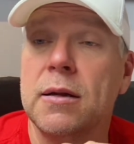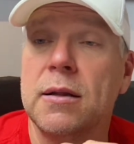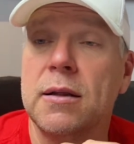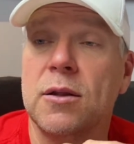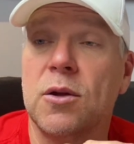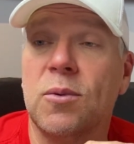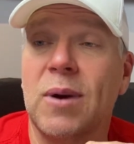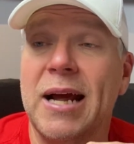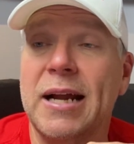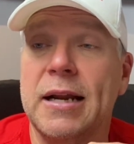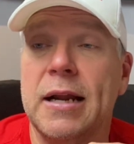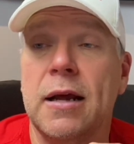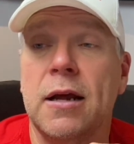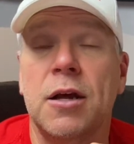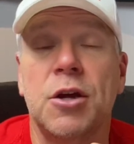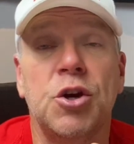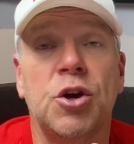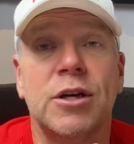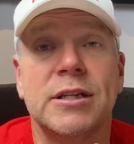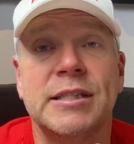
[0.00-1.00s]
Lorette,
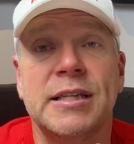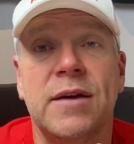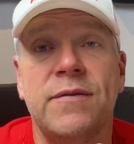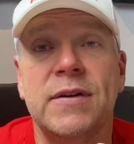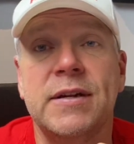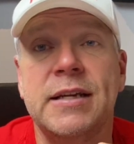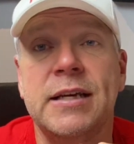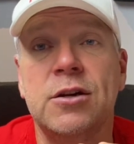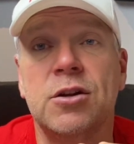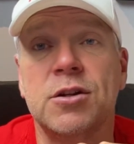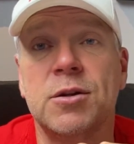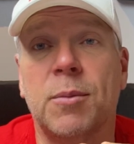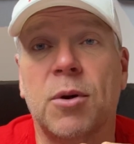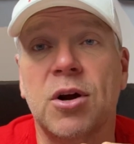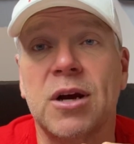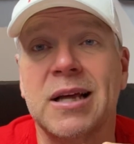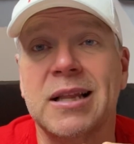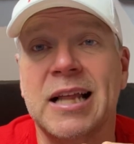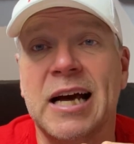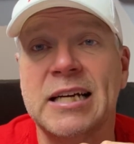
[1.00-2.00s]
you had 17 on the
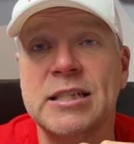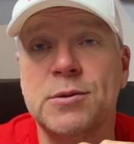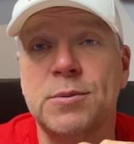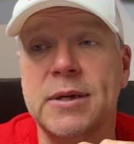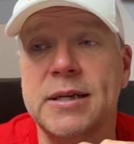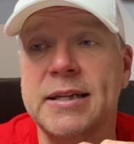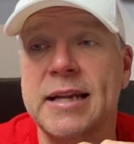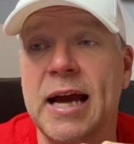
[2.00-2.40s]
market last week,